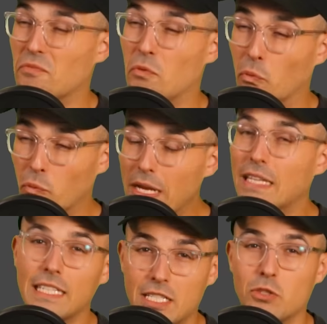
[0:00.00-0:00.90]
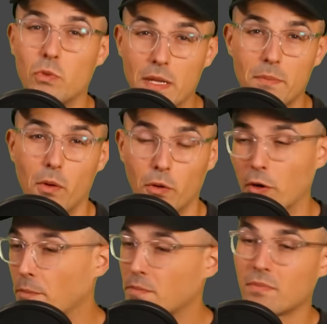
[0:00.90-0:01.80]
Really sweet
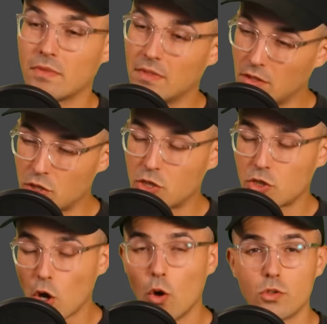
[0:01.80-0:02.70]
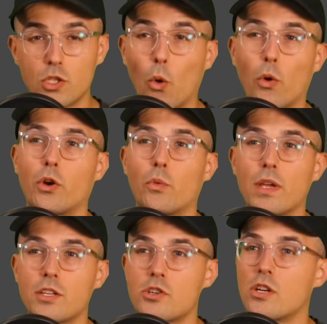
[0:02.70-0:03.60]
motor. So
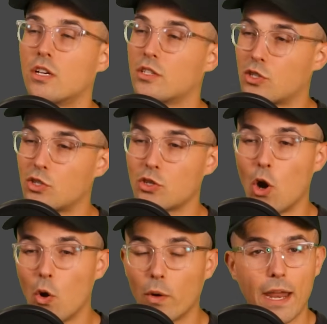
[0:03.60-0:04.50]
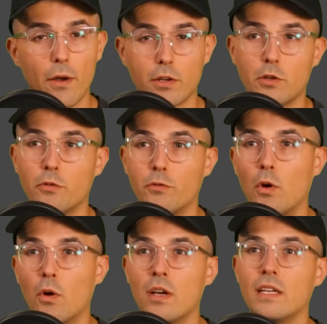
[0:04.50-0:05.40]
torque-rich, so
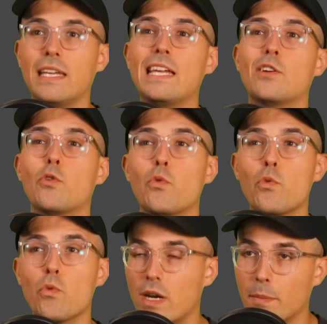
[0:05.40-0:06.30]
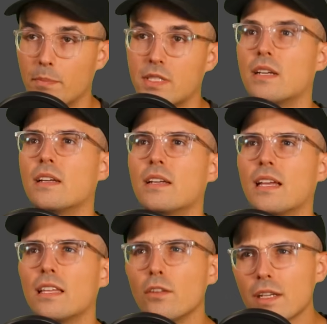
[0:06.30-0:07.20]
characterful. It rips.
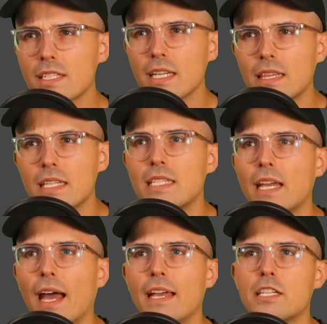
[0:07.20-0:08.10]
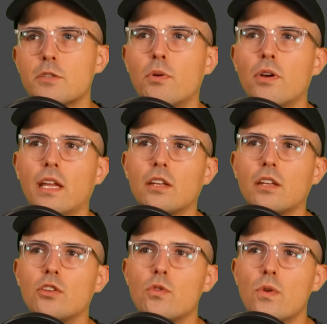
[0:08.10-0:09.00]
It looks like this guy has put a
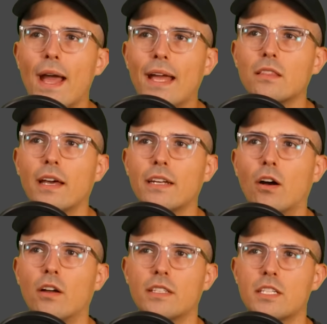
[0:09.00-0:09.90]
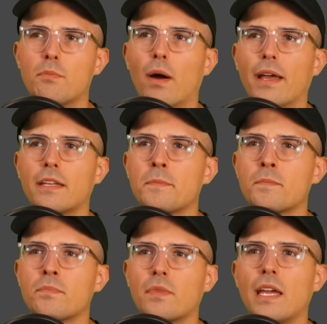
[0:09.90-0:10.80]
new headlight on this bike,
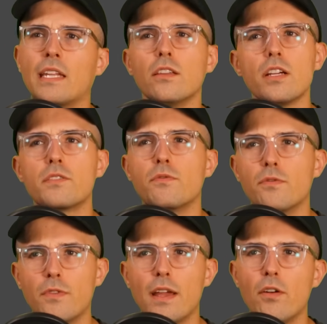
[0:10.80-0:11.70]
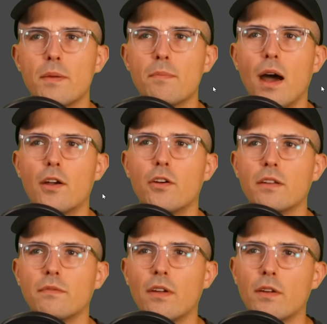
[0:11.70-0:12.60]
and it looks very modern
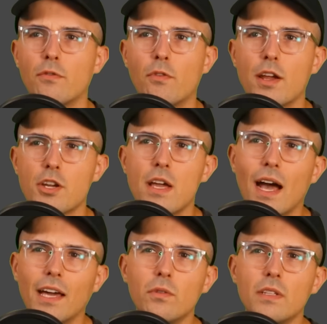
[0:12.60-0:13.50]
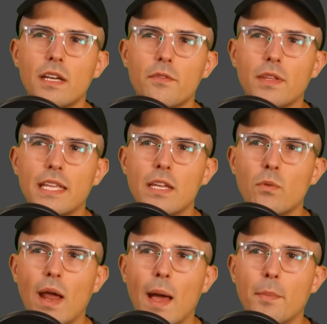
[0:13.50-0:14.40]
and very fresh. I don't love the heat
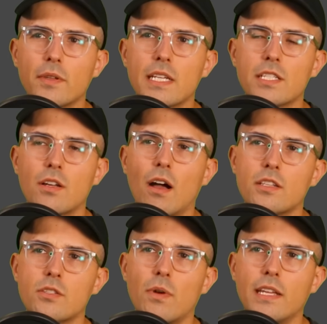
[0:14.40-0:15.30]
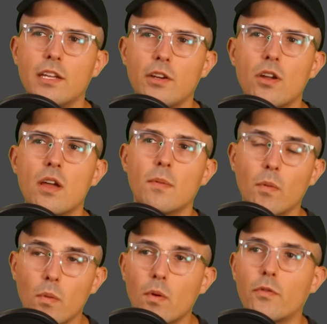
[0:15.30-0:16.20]
wrap on the exhaust right here, but
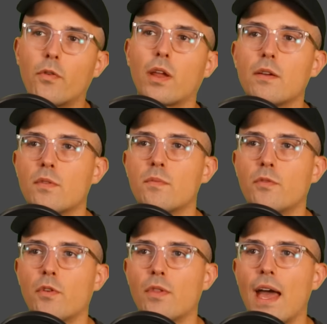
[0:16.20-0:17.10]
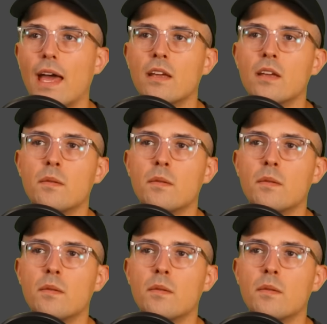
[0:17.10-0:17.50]
we will forgive him for that.